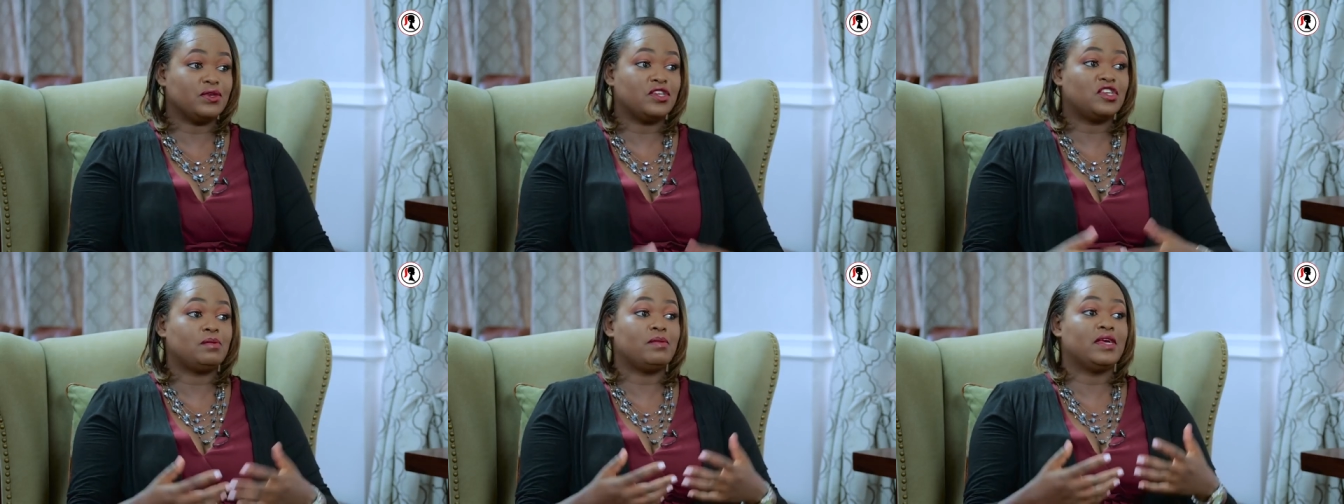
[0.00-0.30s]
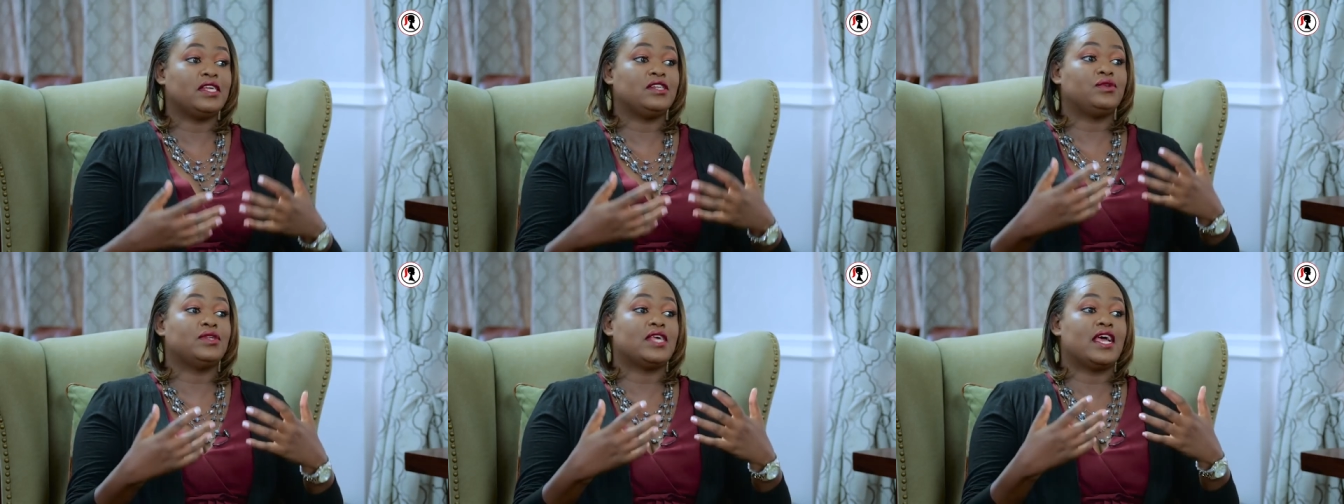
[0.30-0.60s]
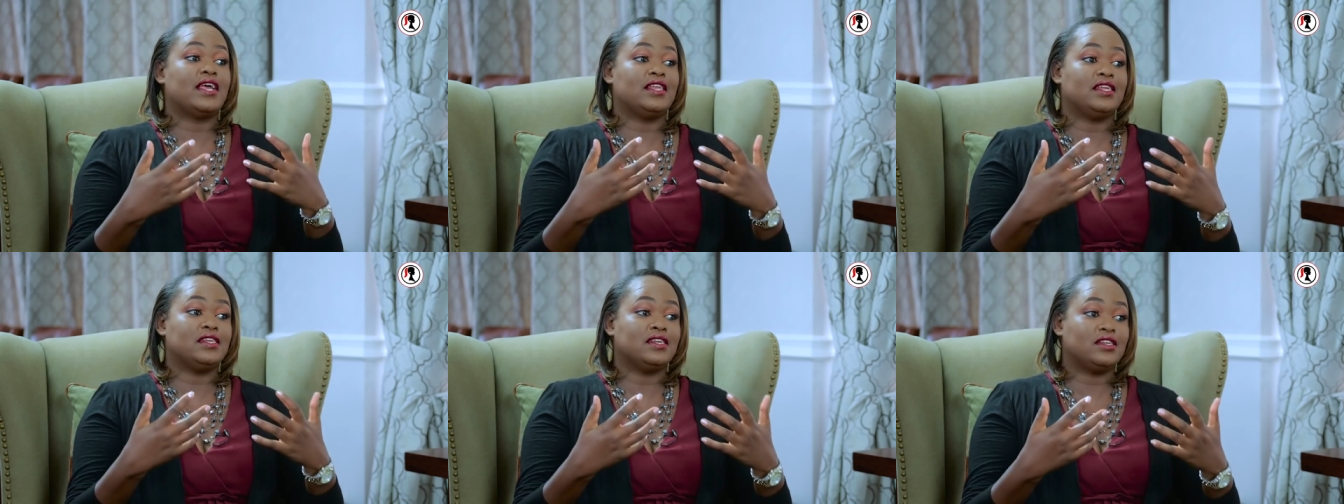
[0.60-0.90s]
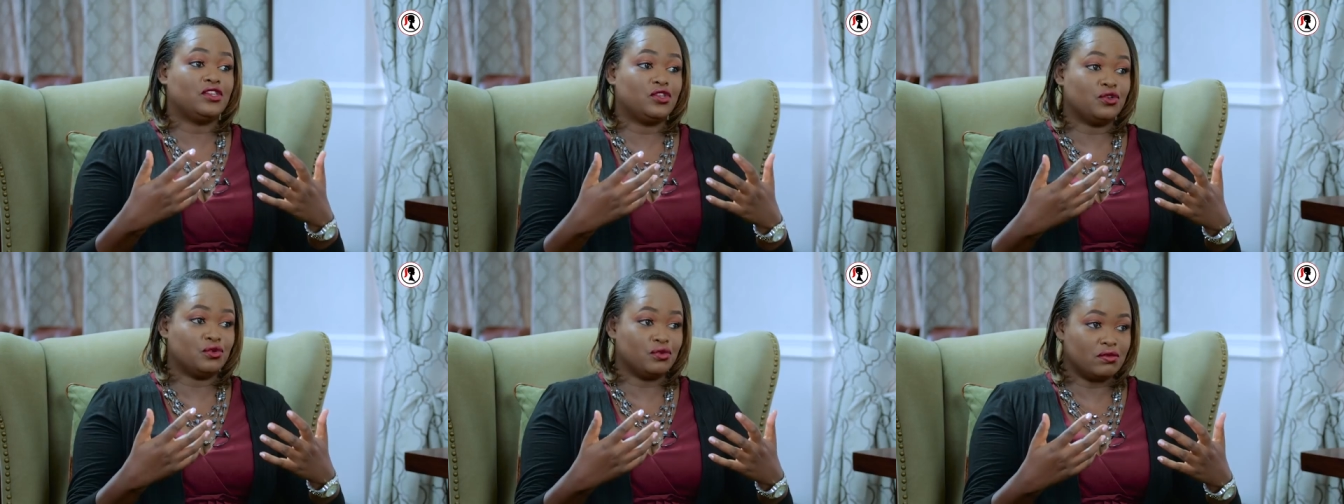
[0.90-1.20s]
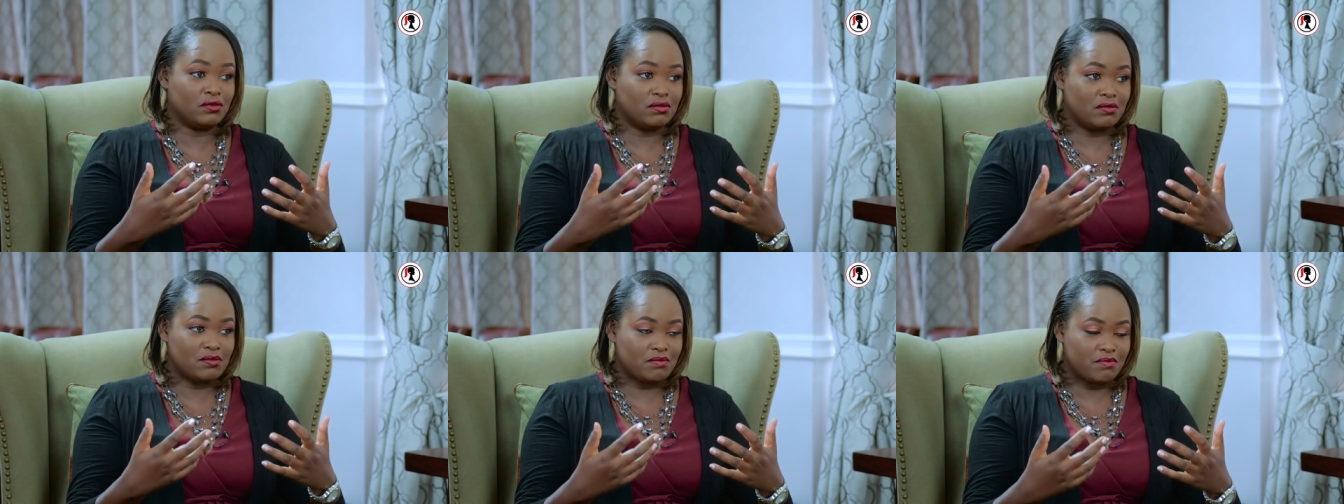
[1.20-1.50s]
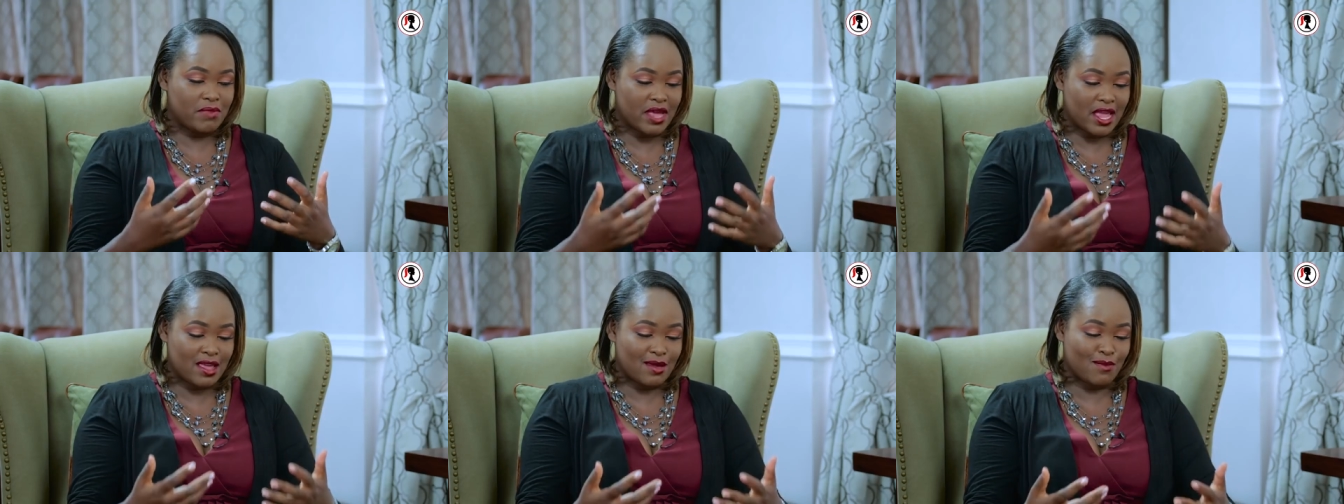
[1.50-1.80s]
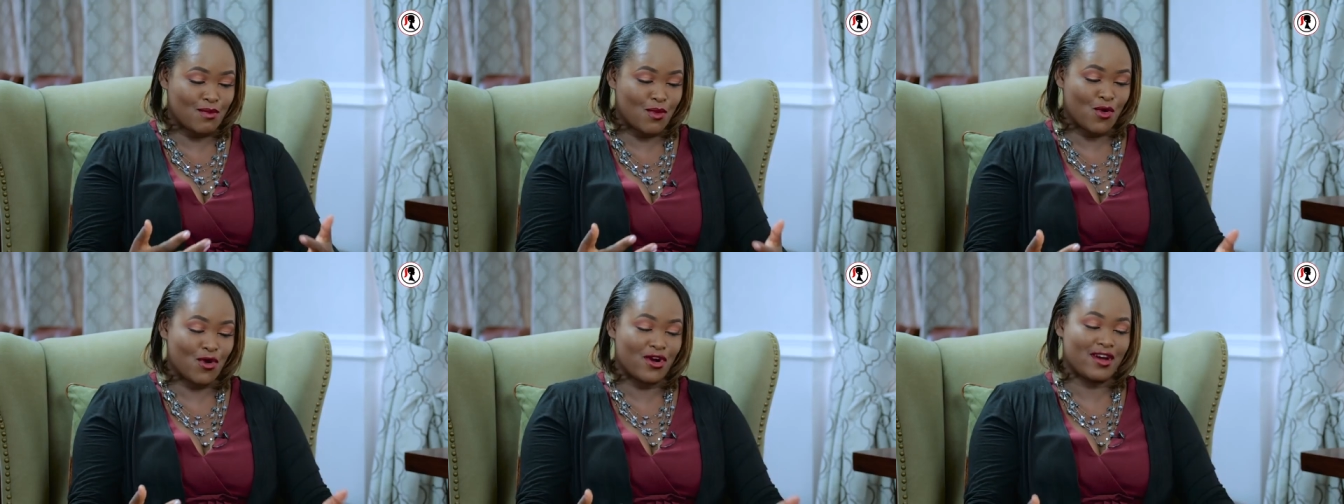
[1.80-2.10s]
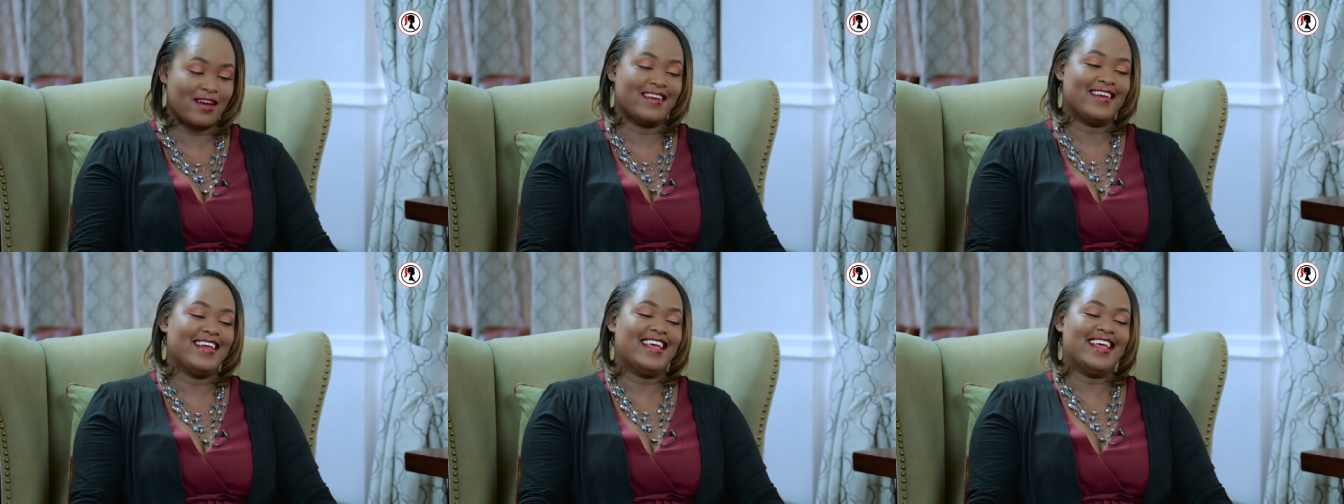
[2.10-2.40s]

which meant I needed to pay more,